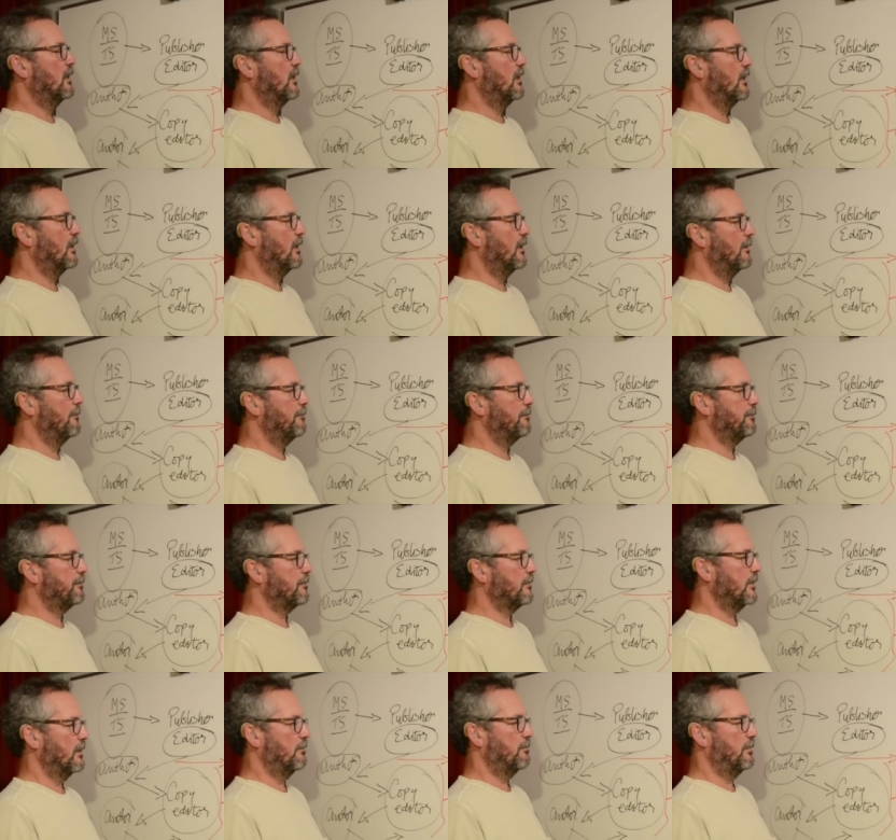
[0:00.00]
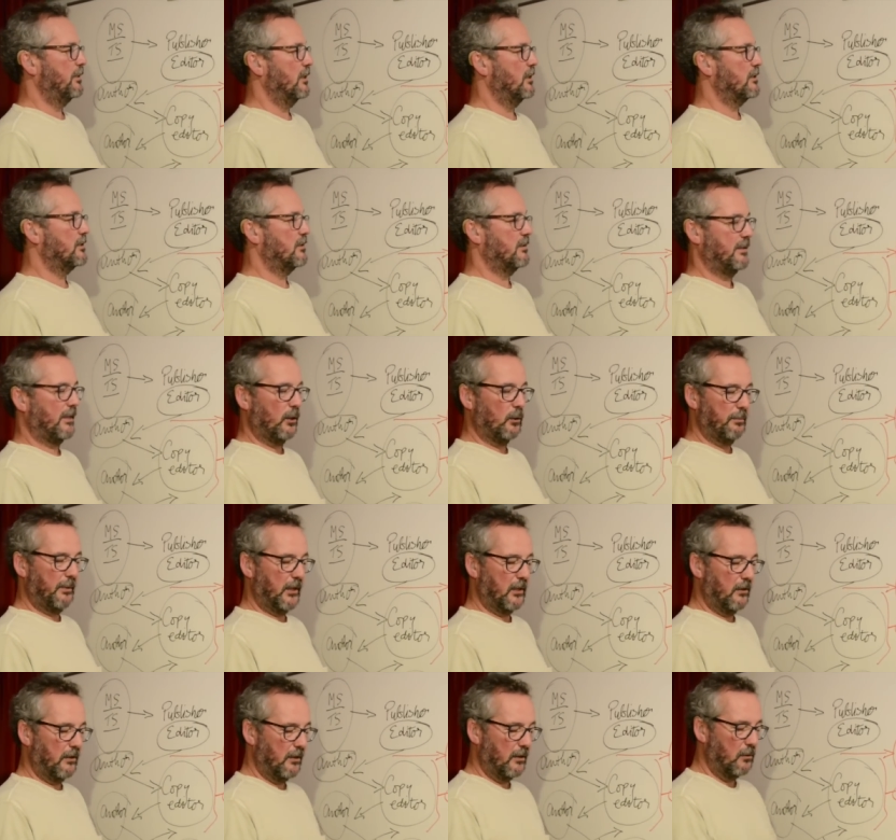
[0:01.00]
um, but they'll be
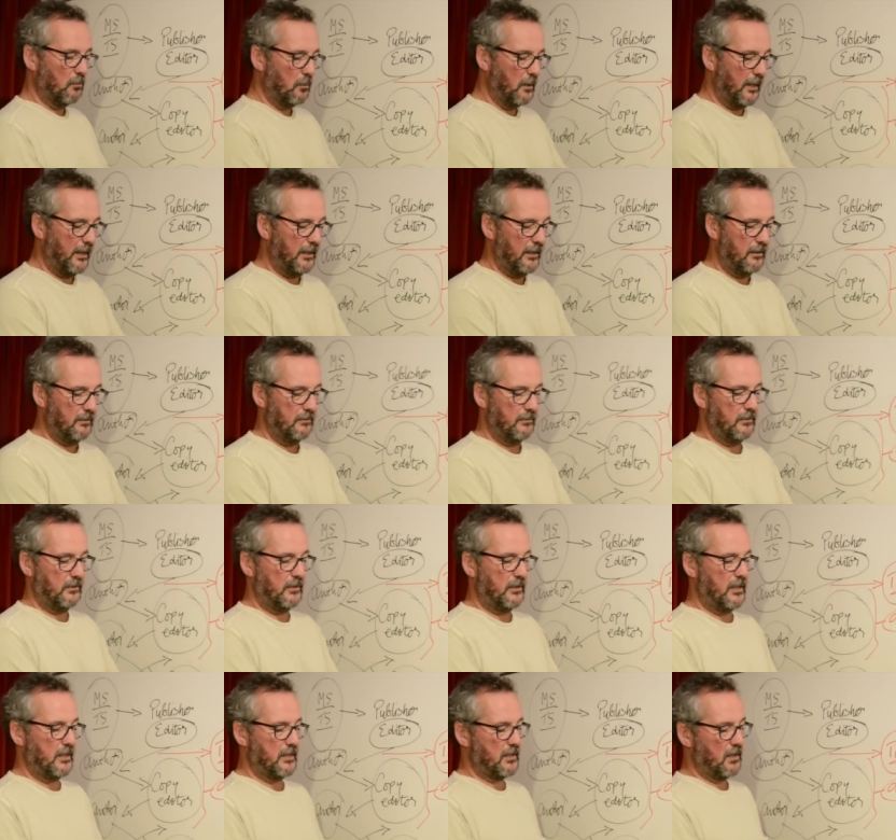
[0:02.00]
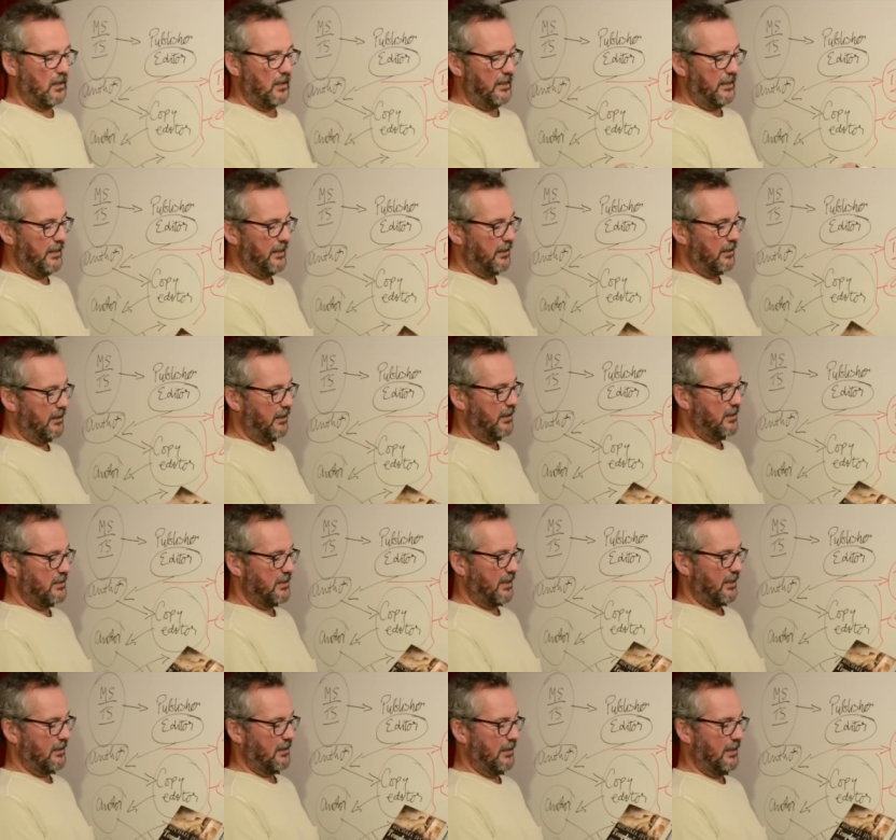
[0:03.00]
going away designing
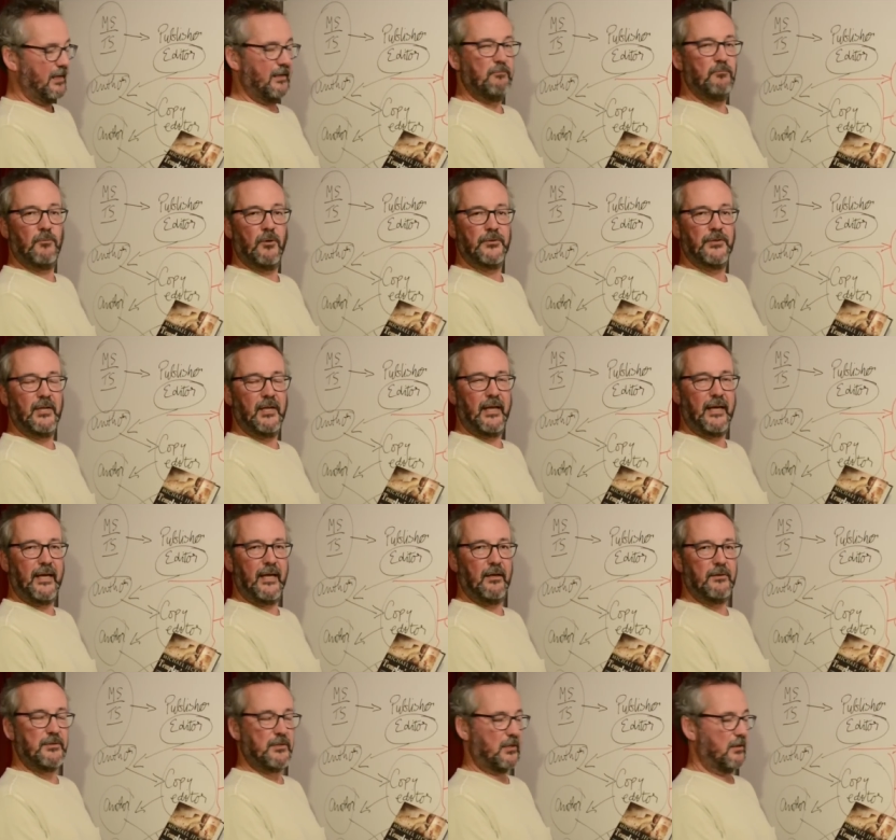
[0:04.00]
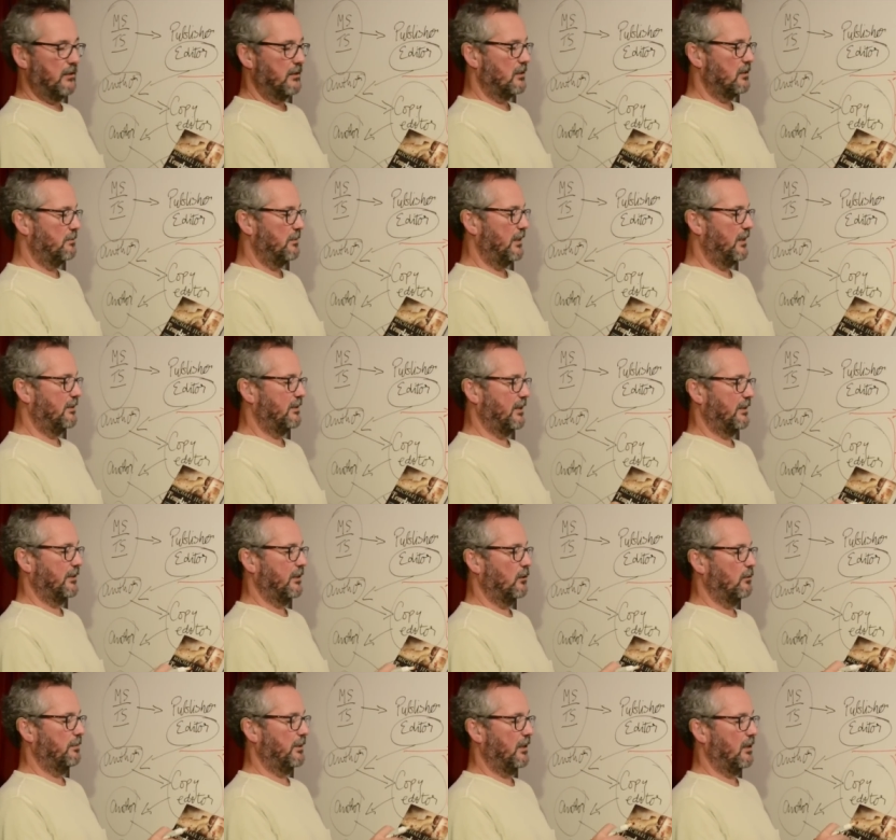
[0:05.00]
exactly what the layout's going to be. Then
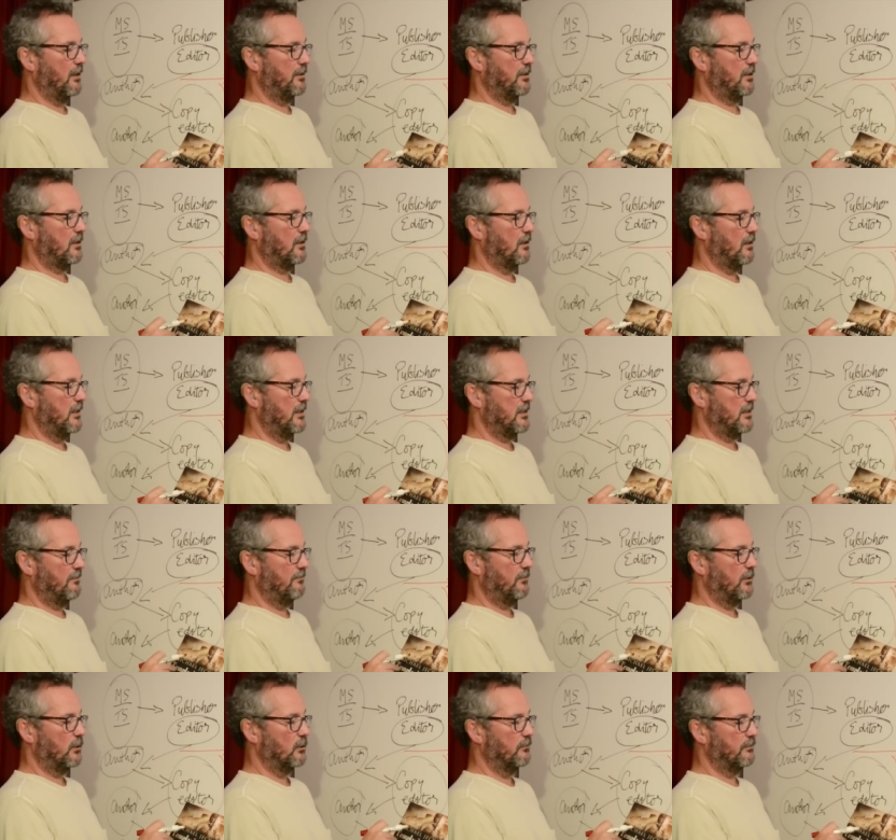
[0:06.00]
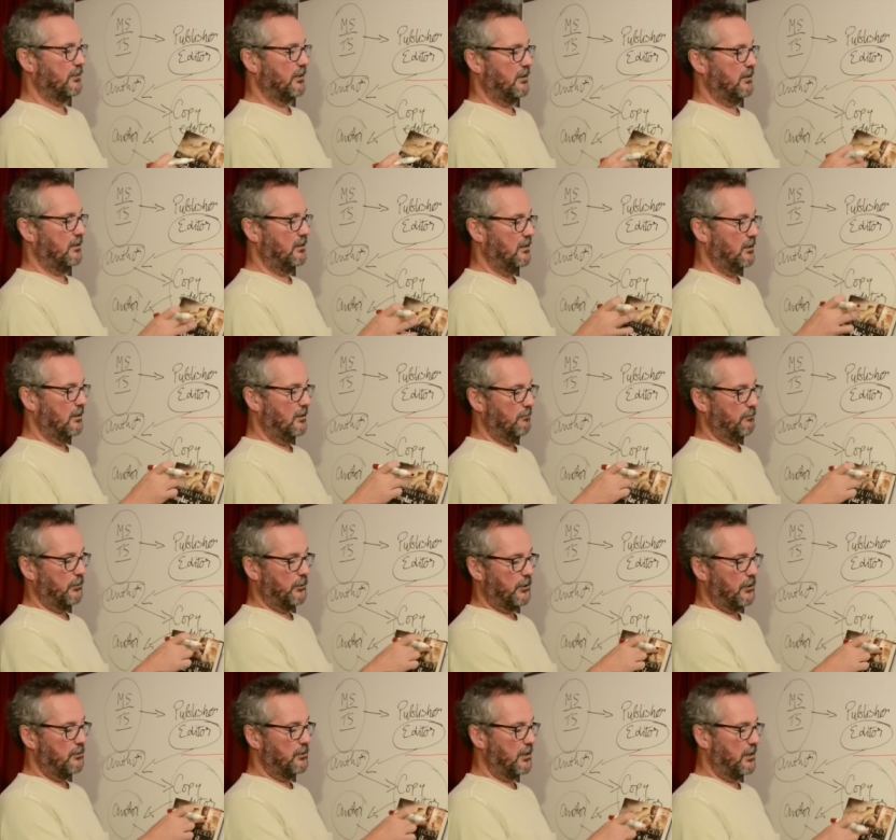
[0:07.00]
there'll be other guys involved in
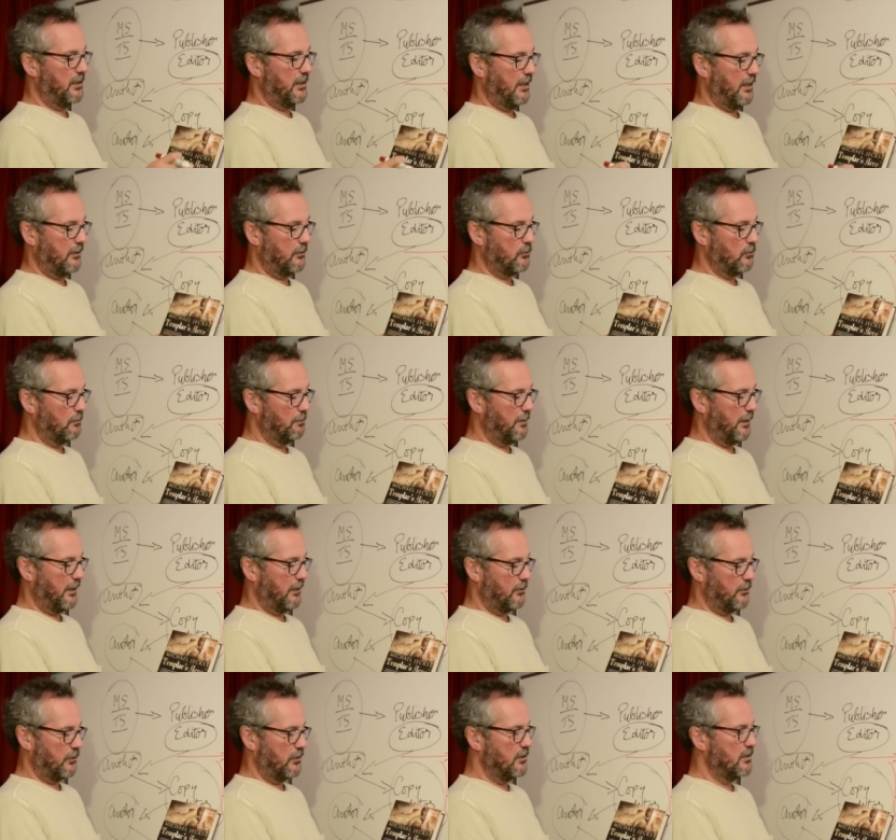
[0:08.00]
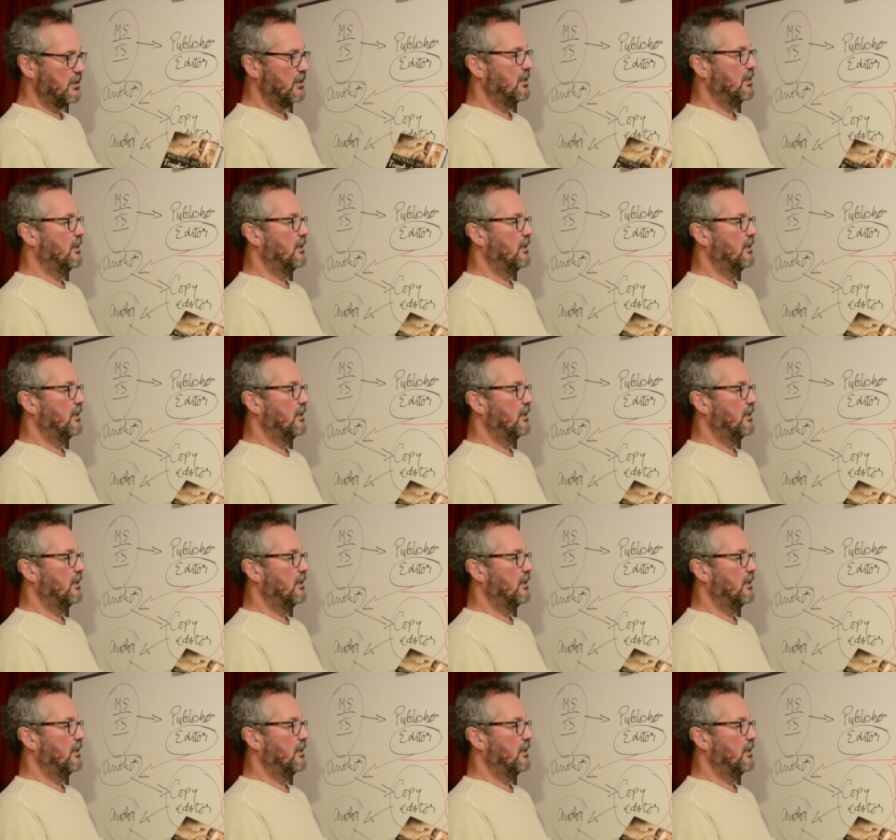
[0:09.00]
producing the actual pictures.